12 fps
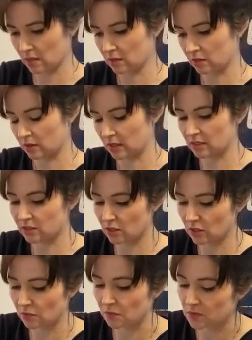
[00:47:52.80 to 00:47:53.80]
So this
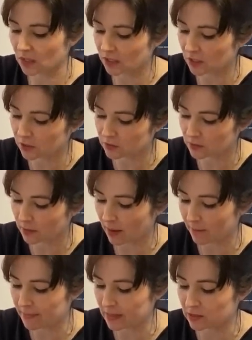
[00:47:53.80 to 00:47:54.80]
used, I used
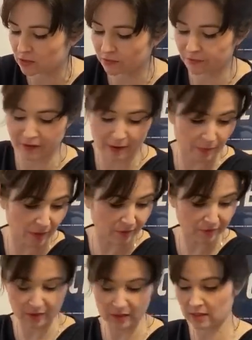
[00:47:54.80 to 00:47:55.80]
about a metre of fabric
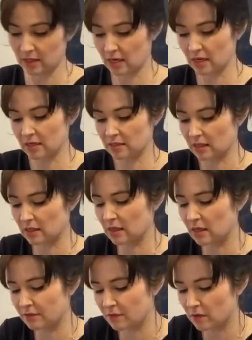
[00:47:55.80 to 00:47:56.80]
for this, guys. I
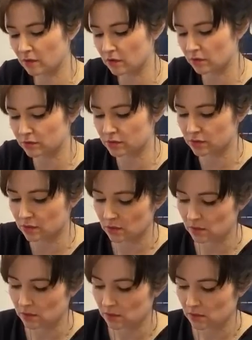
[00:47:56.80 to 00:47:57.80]
think if you use
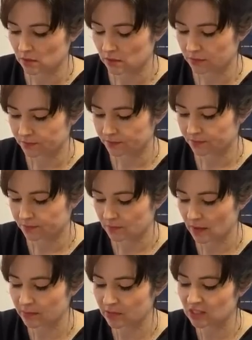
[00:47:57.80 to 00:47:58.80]

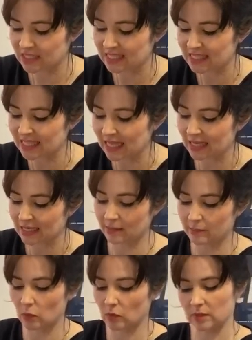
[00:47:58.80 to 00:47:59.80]
maybe just slightly
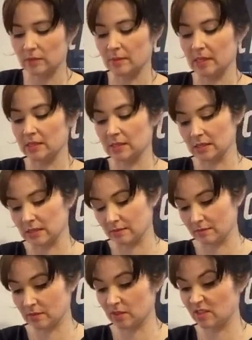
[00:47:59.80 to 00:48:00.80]
more than a metre.
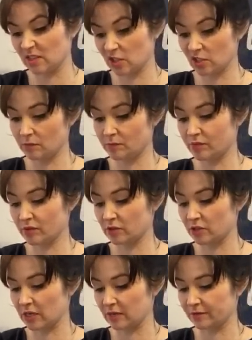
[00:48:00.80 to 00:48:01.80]
So it's a good
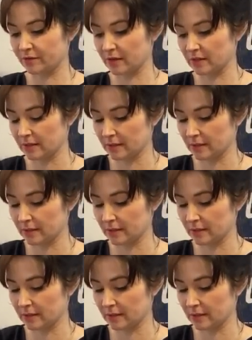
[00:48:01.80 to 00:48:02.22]
project for